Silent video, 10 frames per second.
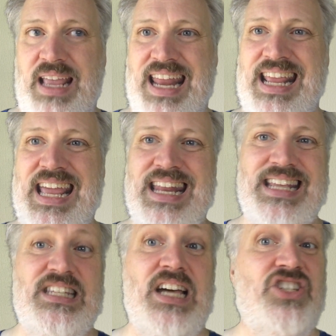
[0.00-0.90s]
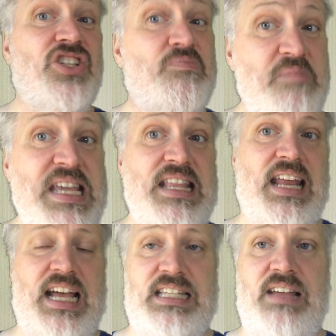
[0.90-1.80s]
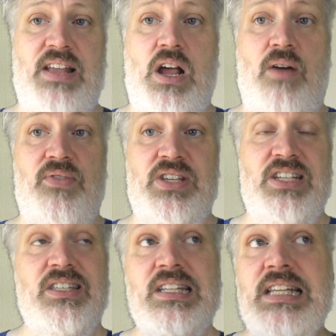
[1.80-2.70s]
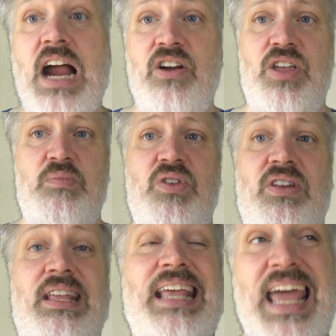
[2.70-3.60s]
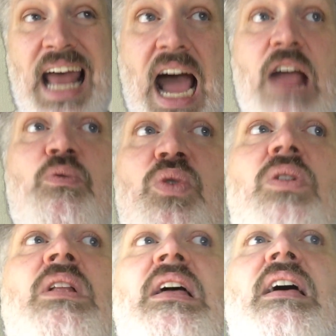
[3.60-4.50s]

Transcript: And again, it's not just me that has to have that conversation, it's the entire community. And I will,